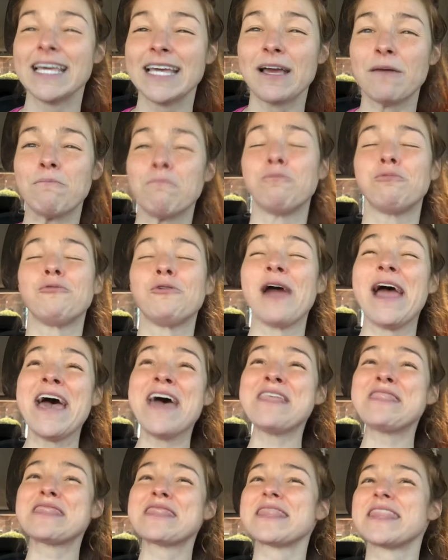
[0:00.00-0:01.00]
a
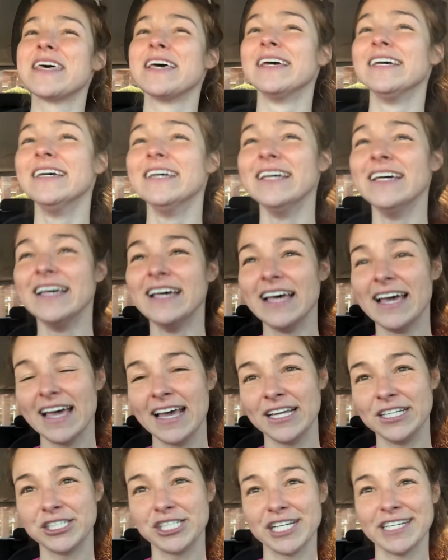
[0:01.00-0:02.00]
breath
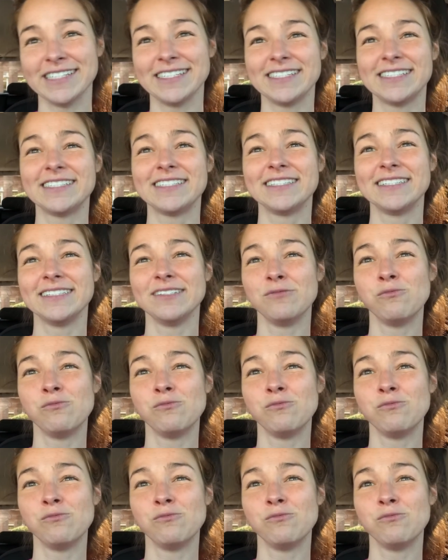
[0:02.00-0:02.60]
and just,